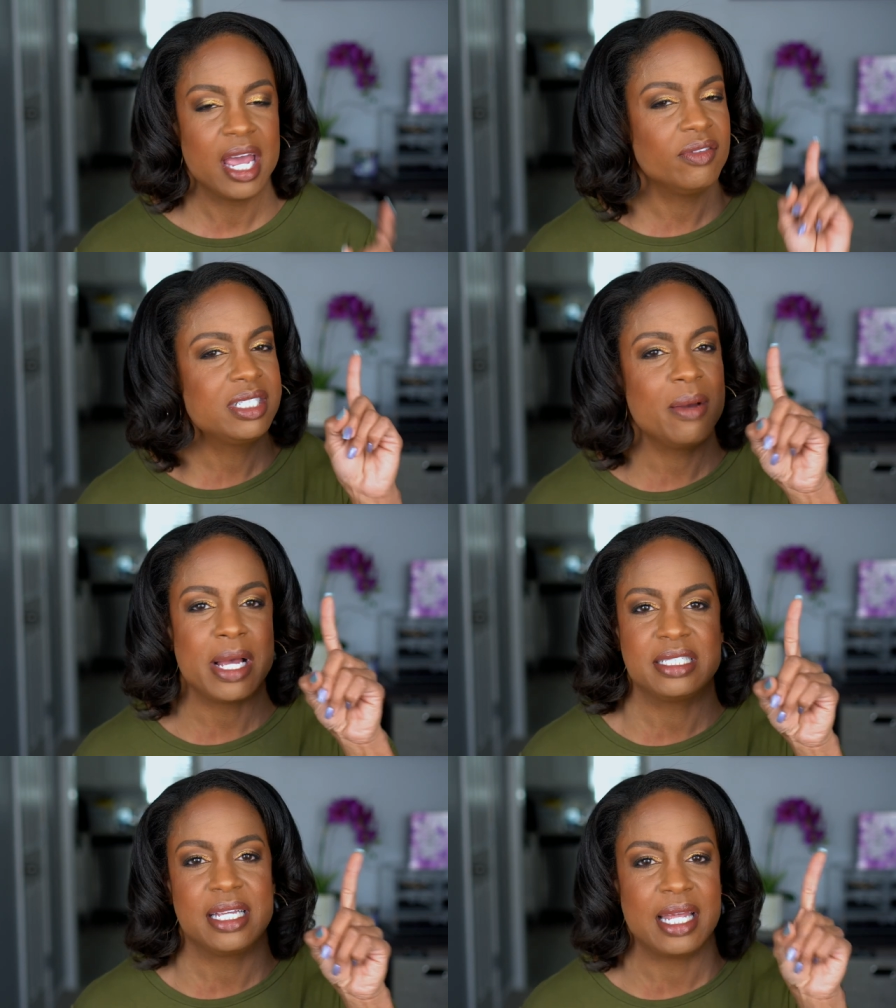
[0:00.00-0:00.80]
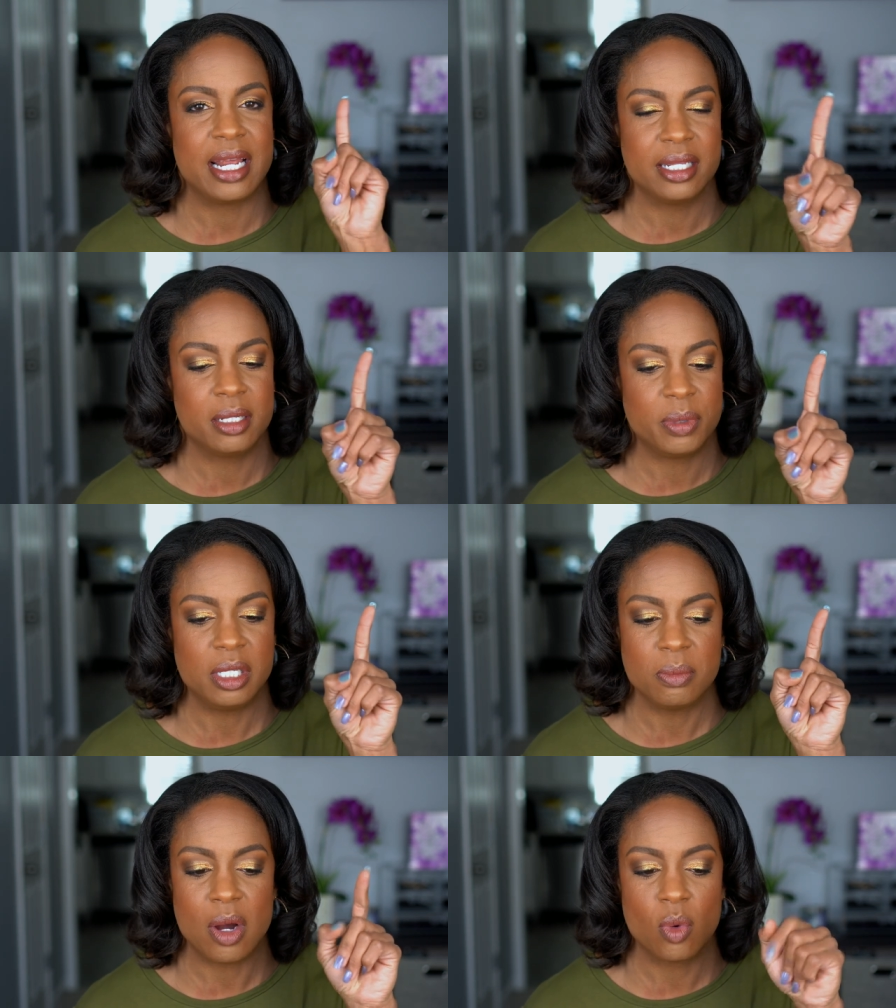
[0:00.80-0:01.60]
Every time I say that, I end up
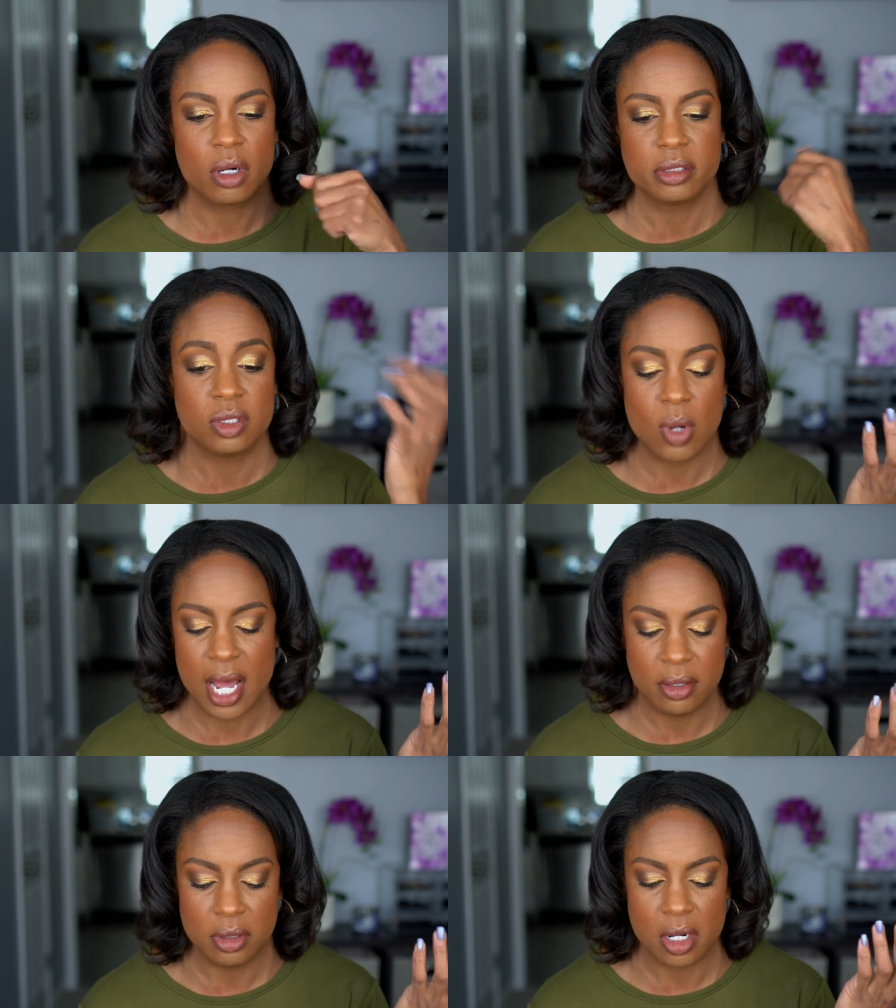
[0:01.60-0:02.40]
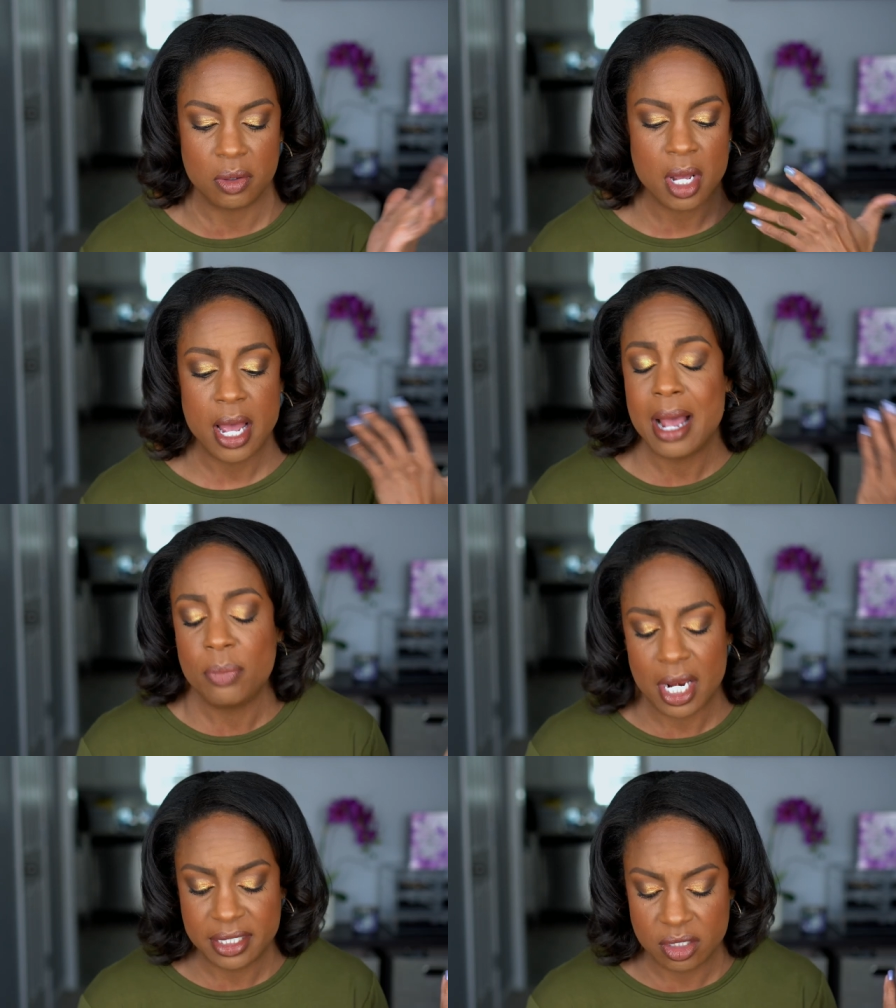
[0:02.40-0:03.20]
eating my words. So I don't know.
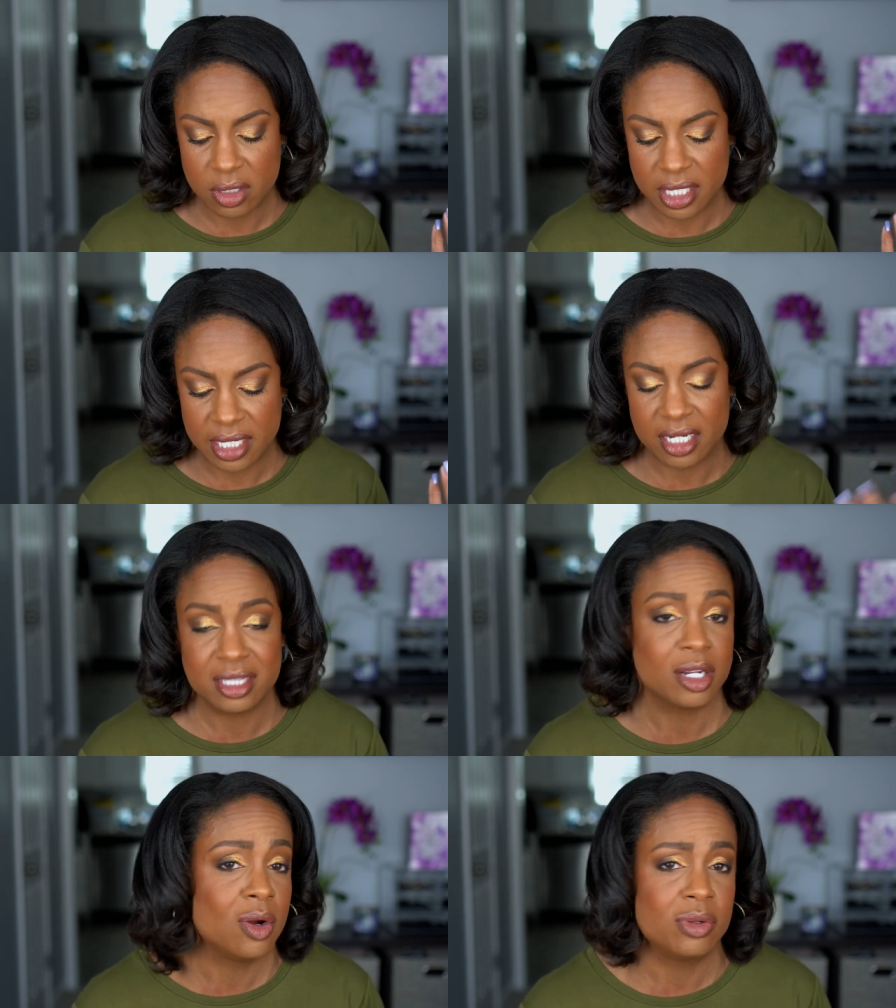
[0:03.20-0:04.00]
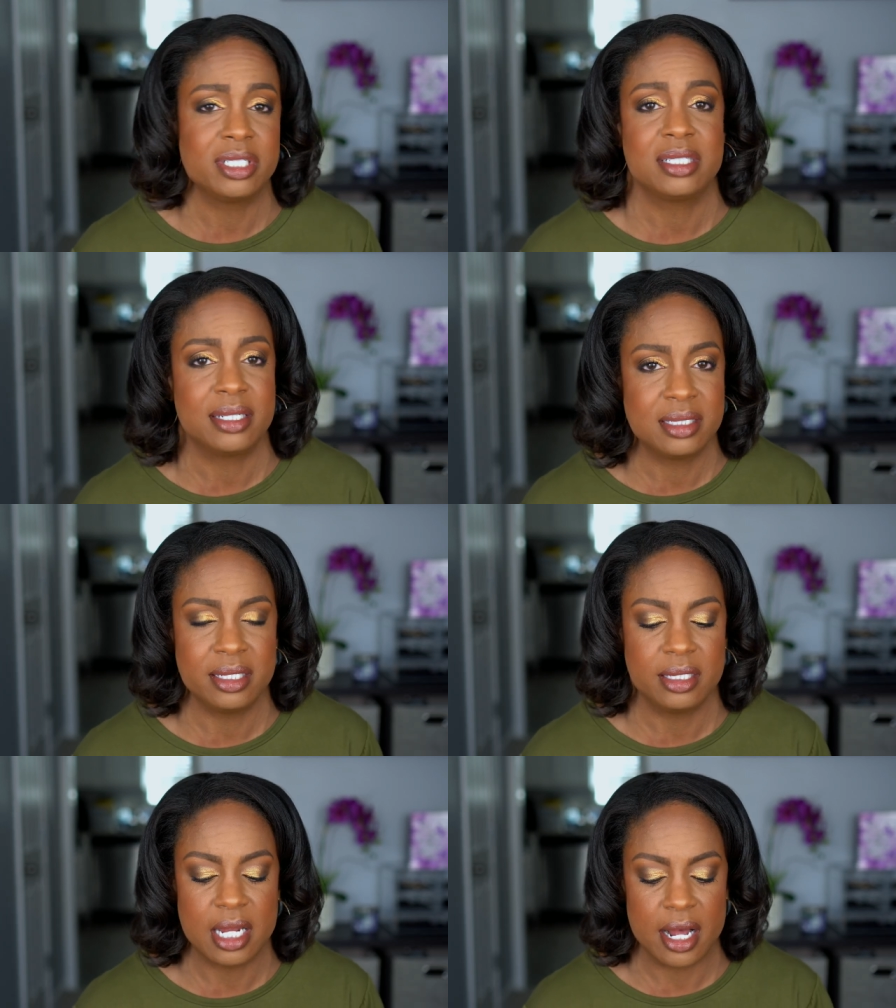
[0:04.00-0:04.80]
I'm probably still going to get it. They're only
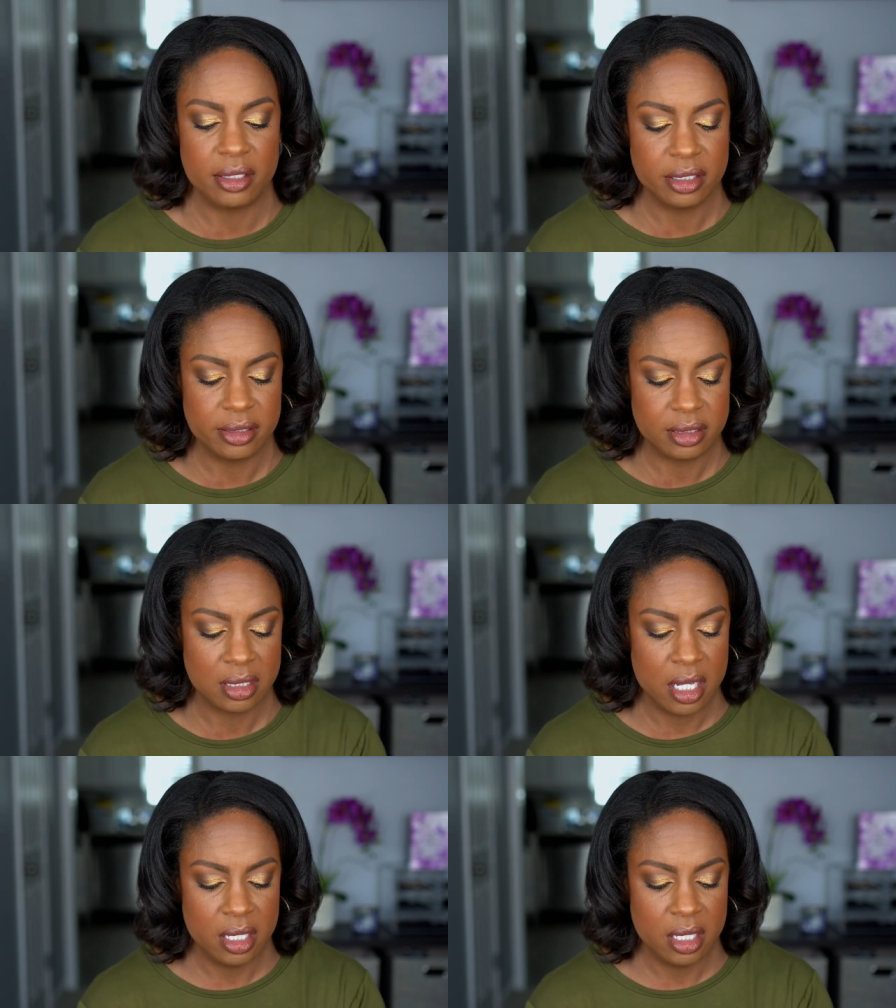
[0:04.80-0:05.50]
$16.